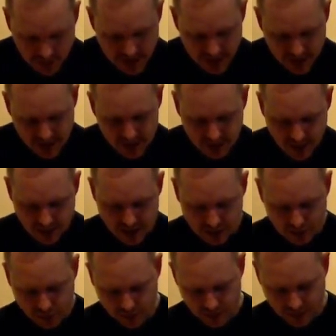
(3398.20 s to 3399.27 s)
thinking about
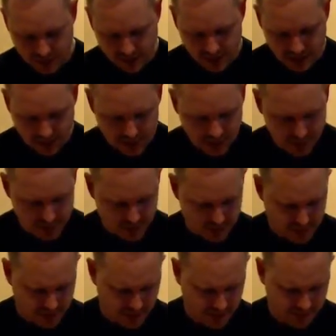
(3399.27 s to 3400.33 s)
putting like a barbecue sauce
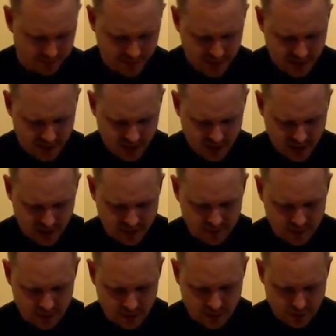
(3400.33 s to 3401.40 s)
on them. If you
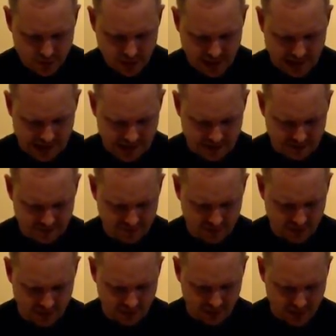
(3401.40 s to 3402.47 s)
do have like
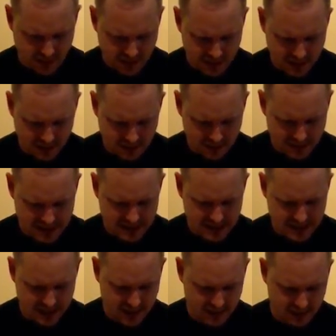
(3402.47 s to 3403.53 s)
a nice kind of
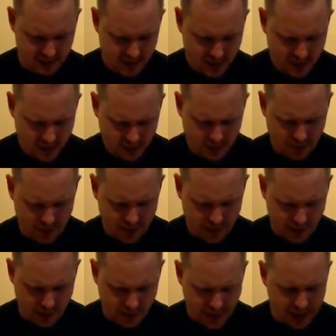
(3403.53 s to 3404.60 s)
mesquite or a
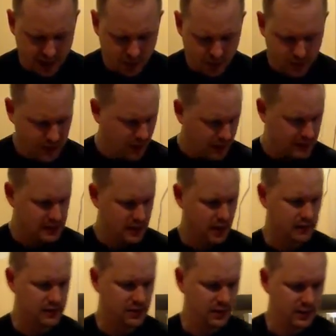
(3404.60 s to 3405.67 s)
hickory kind of style
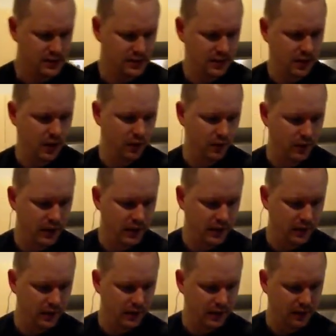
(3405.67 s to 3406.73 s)
sauce, it'll go really,
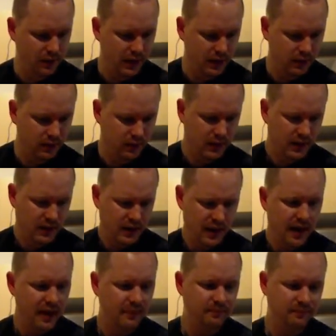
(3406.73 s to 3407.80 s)
really well.
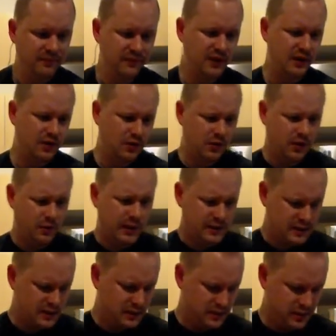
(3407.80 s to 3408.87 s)
You could always
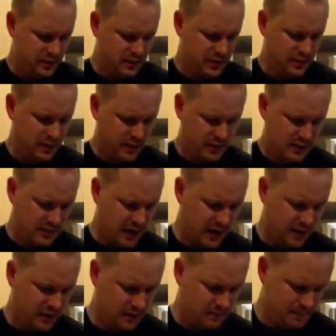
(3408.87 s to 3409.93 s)
just use,
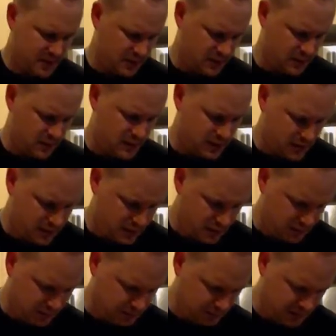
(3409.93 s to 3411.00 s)
tomato sauce or,
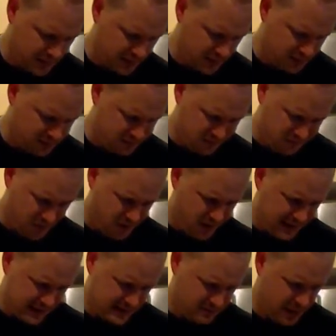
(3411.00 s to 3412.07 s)

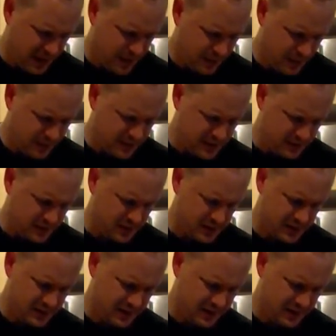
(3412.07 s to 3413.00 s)
Heinz barbecue sauce.